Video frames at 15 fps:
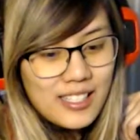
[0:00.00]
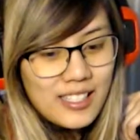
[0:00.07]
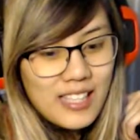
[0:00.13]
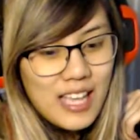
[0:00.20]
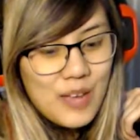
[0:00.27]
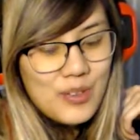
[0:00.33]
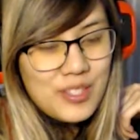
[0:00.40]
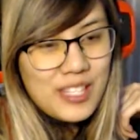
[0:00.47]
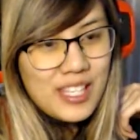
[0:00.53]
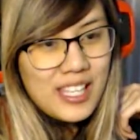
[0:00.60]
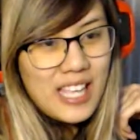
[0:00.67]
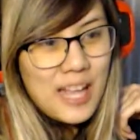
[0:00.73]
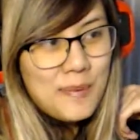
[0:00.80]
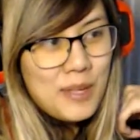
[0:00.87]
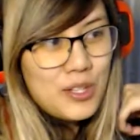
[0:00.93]
I wouldn't say
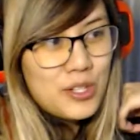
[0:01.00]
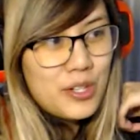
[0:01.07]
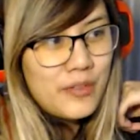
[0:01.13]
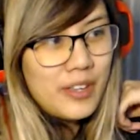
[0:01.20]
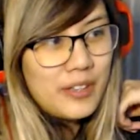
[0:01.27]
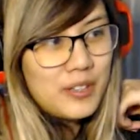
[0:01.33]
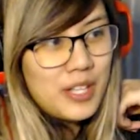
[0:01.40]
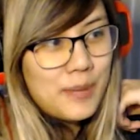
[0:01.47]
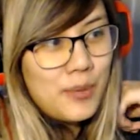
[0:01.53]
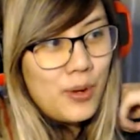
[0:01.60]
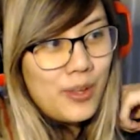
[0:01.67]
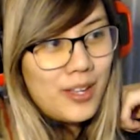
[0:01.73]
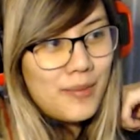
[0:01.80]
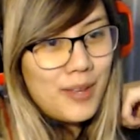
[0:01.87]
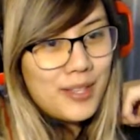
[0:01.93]
like I'm not sure if I was like
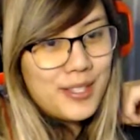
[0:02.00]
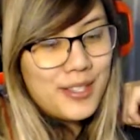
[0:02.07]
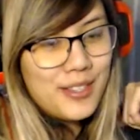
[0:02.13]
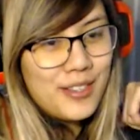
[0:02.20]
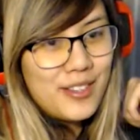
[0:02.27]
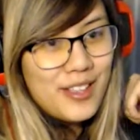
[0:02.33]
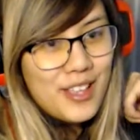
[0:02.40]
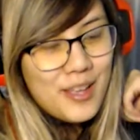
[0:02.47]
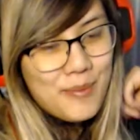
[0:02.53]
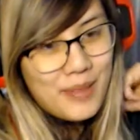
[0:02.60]
pulling a muscle,